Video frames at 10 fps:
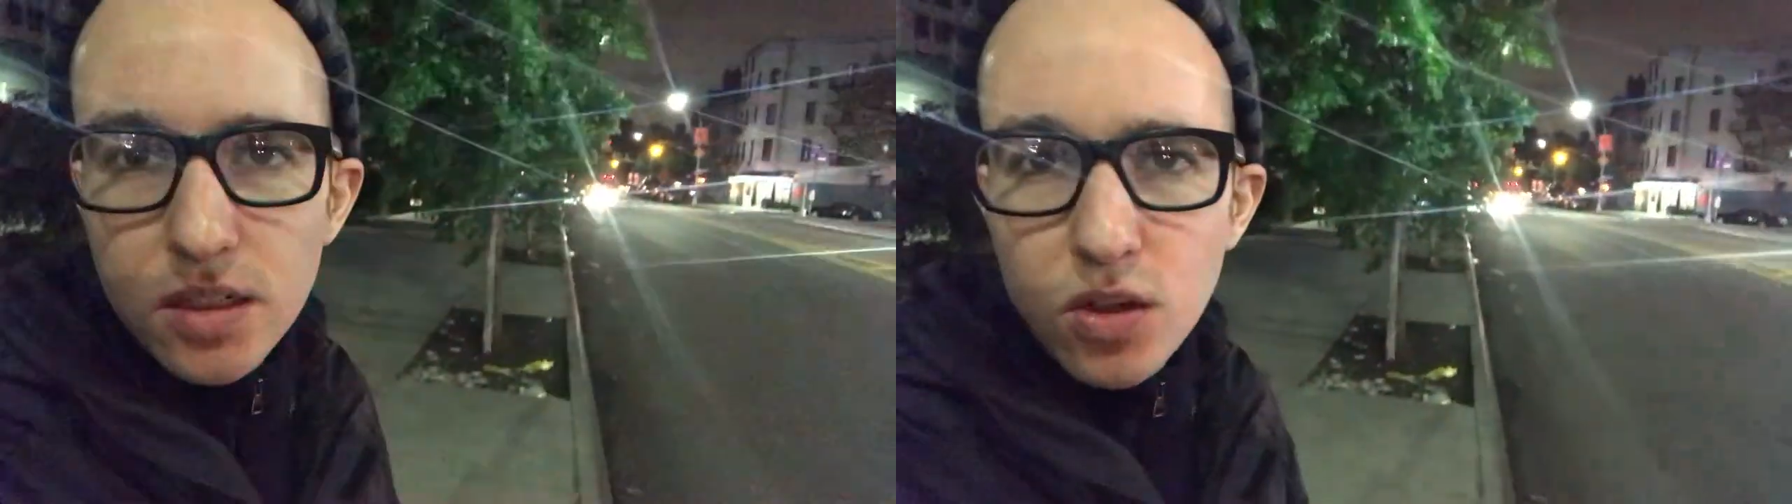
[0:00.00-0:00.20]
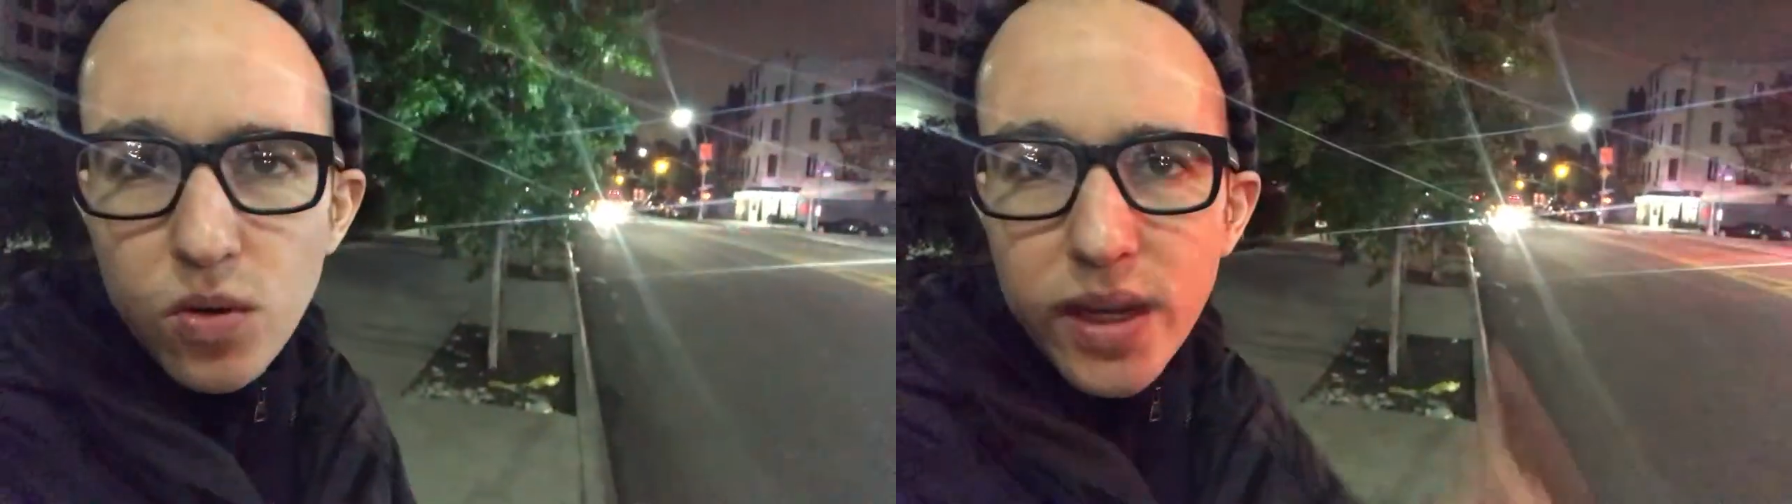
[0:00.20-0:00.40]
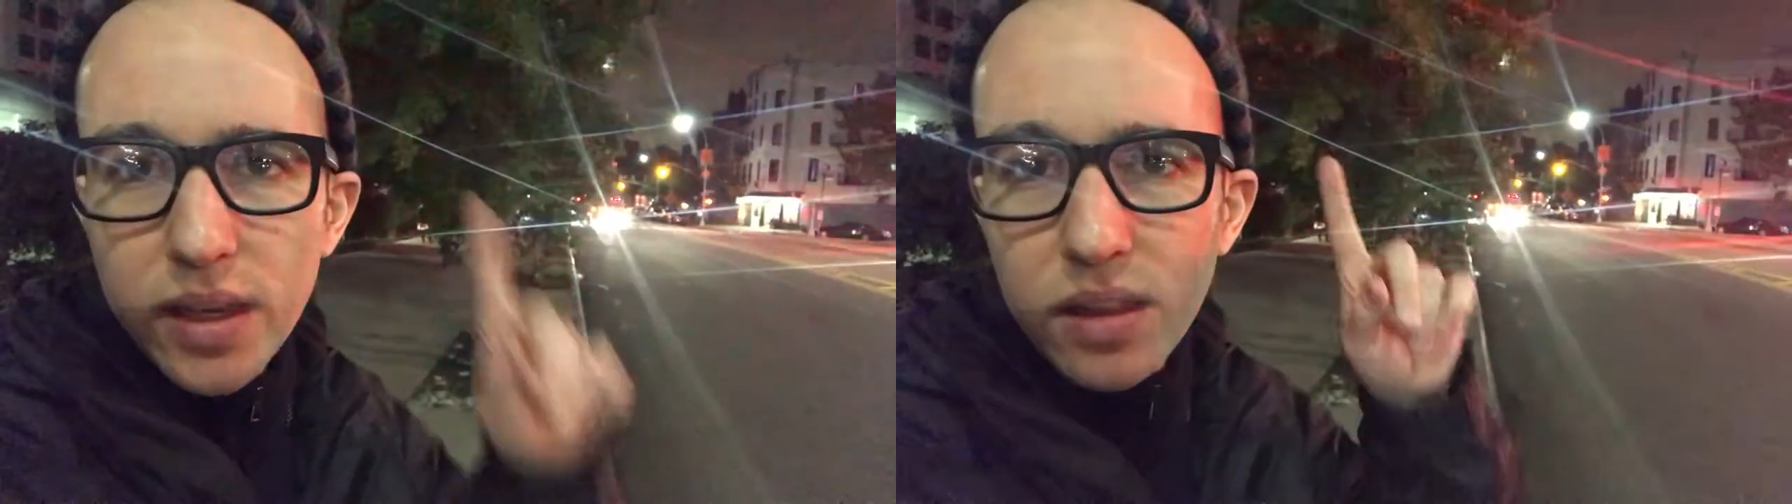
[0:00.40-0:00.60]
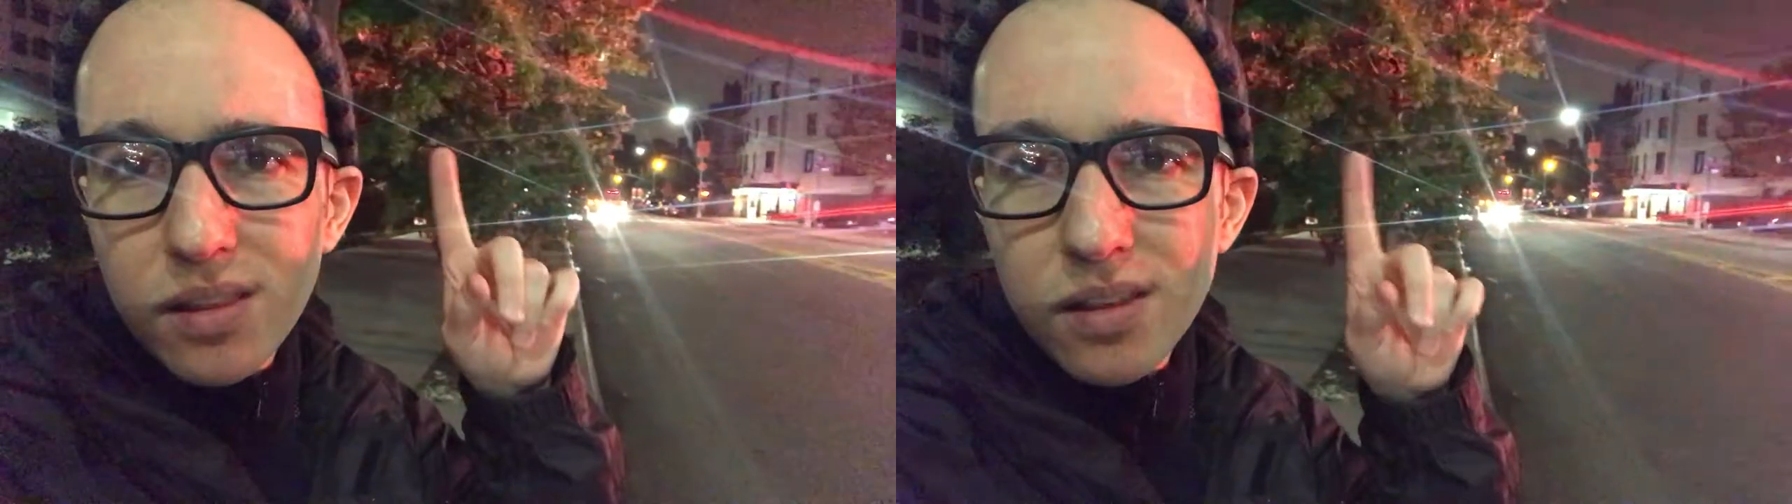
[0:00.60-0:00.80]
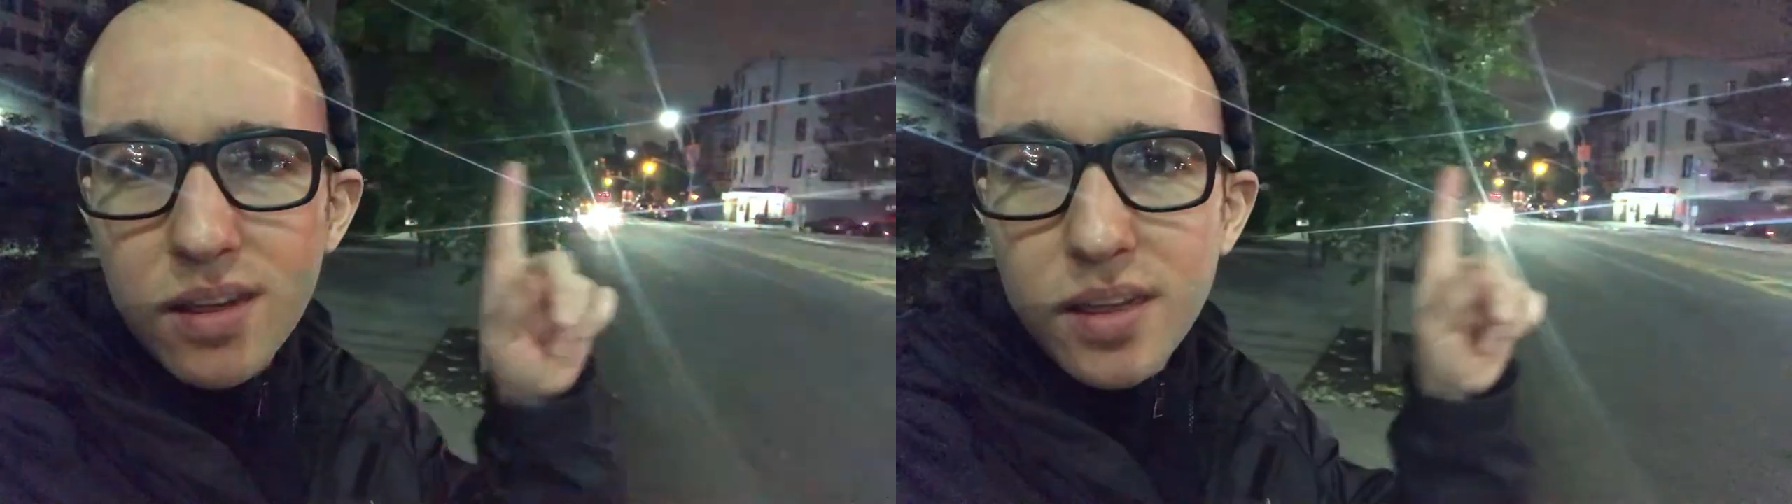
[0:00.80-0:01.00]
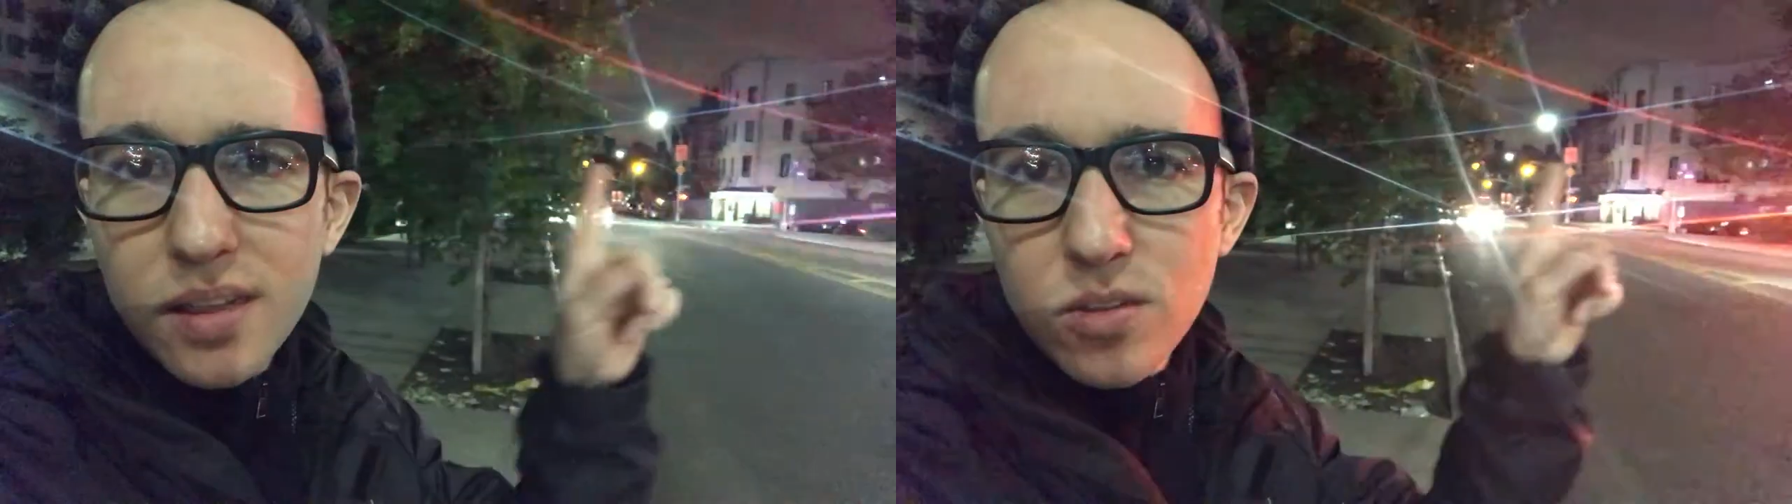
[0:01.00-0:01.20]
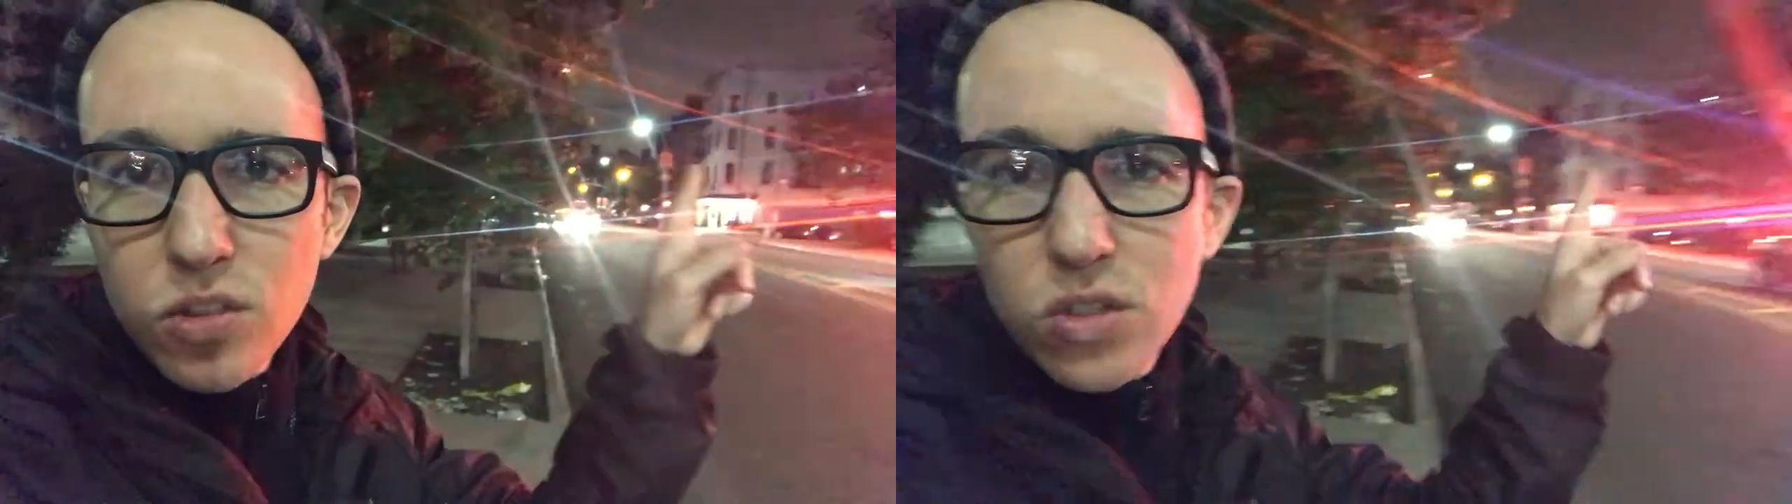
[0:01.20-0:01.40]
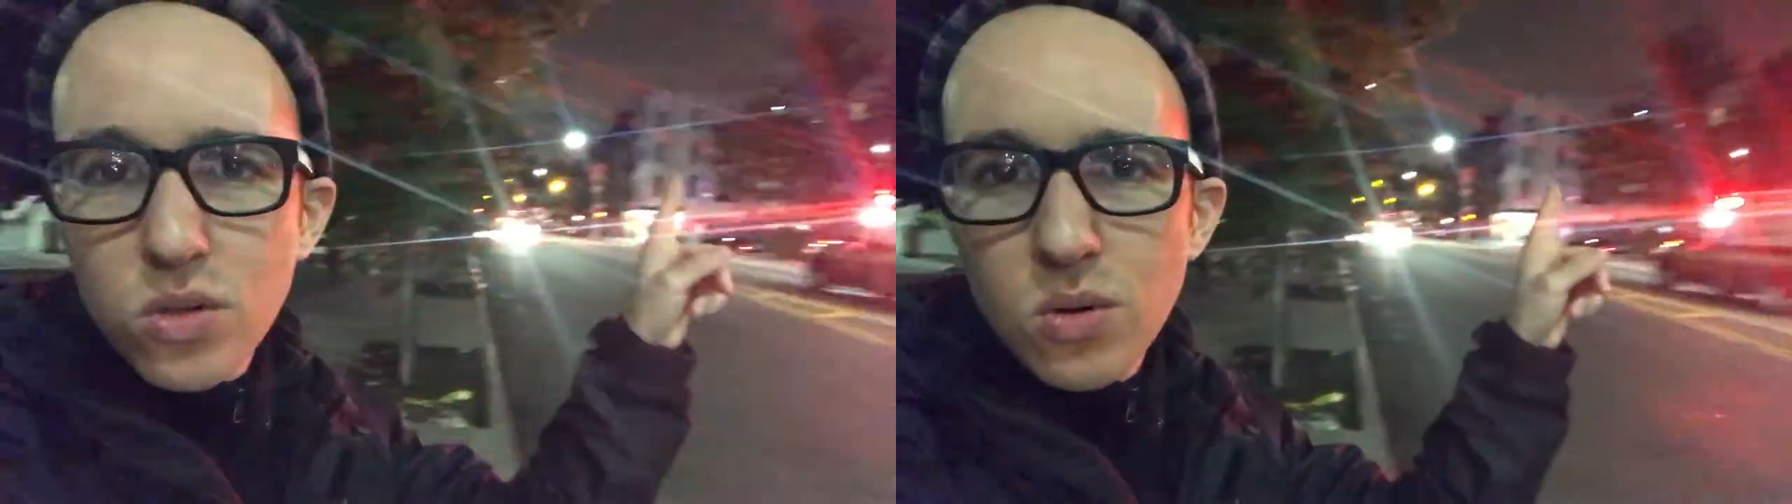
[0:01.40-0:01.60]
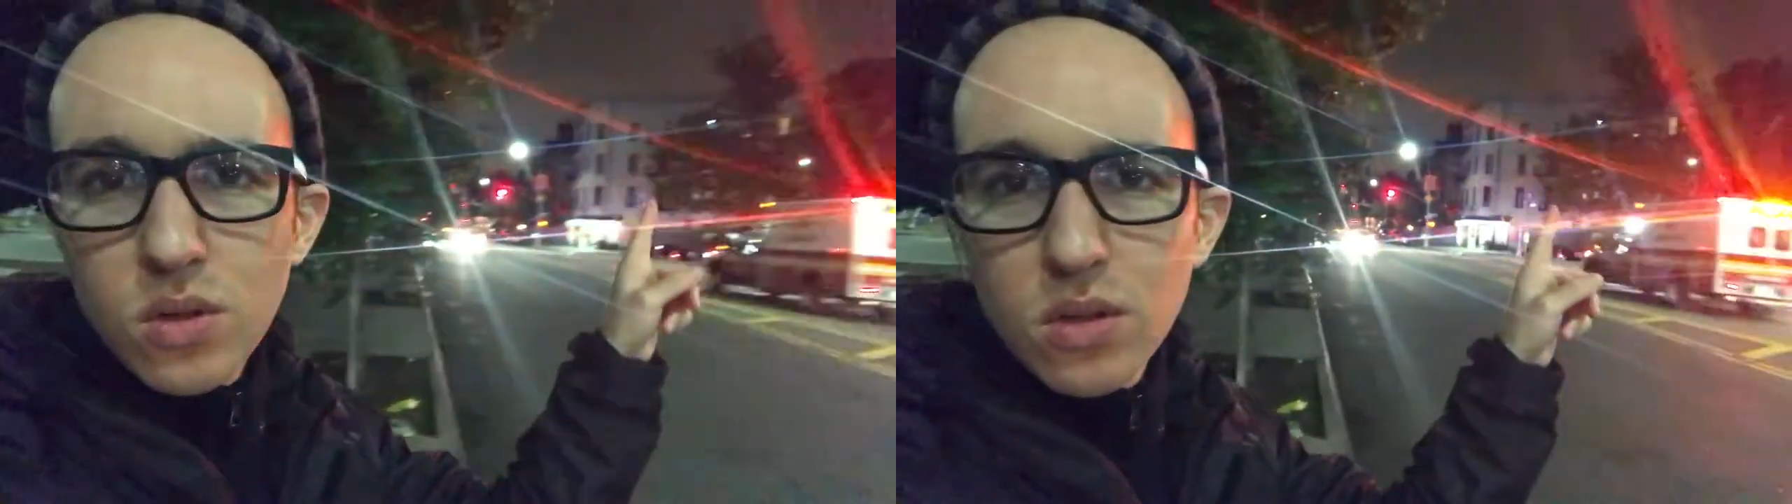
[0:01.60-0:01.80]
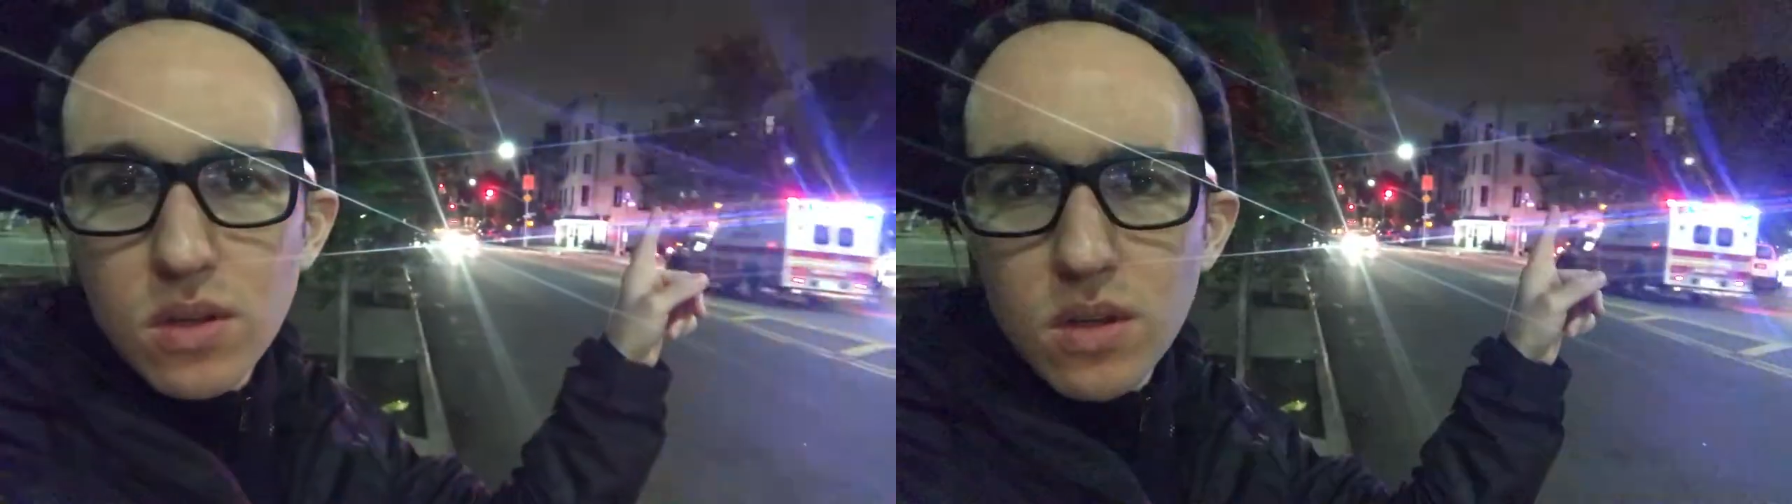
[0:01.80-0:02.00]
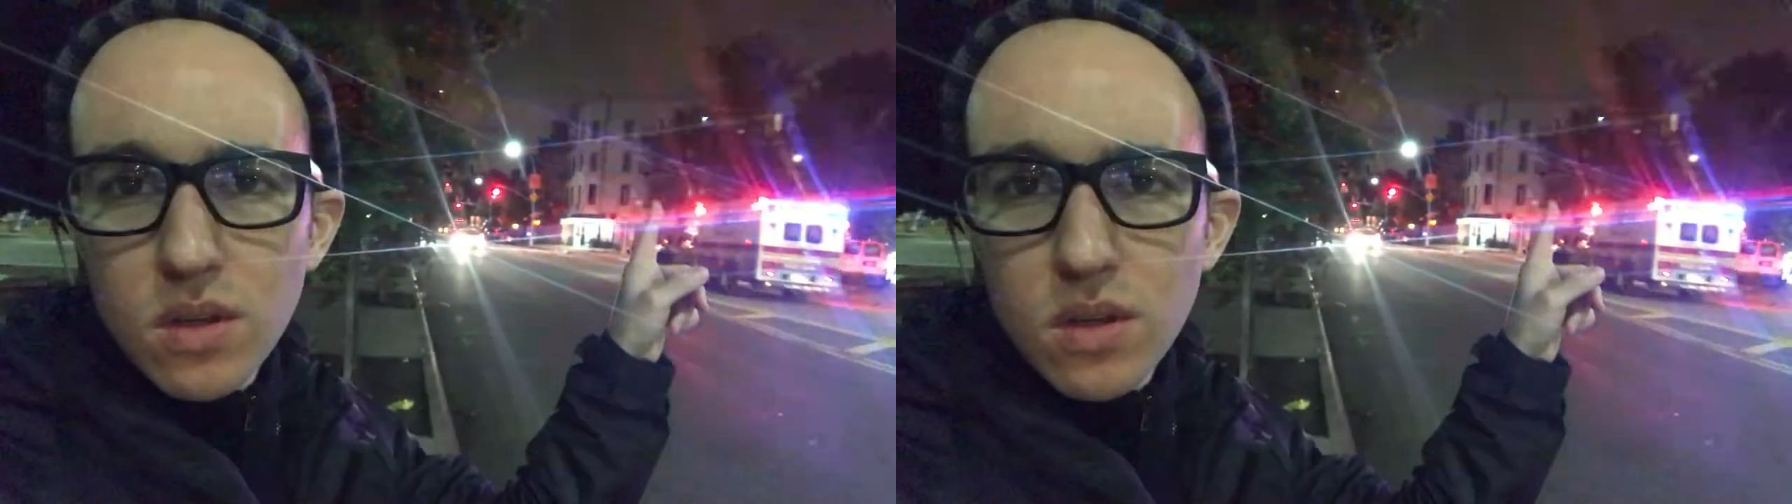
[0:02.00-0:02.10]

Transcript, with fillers: it's quick and look at those cool